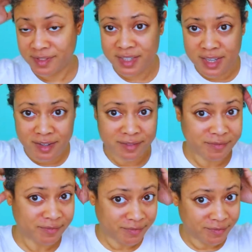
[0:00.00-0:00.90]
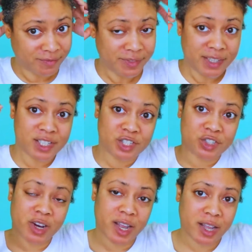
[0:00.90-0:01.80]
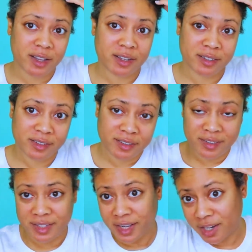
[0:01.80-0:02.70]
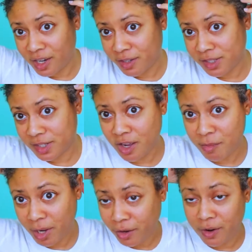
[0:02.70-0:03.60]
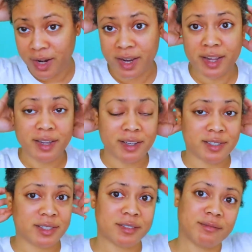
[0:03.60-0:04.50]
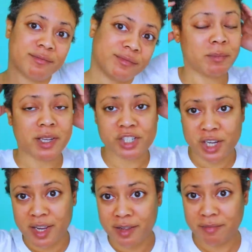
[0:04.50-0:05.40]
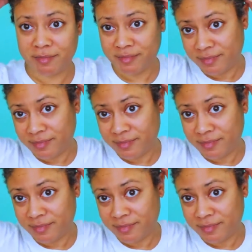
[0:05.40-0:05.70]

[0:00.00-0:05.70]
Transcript: See? It's dry, and y'all see all my grays. I'm not ashamed.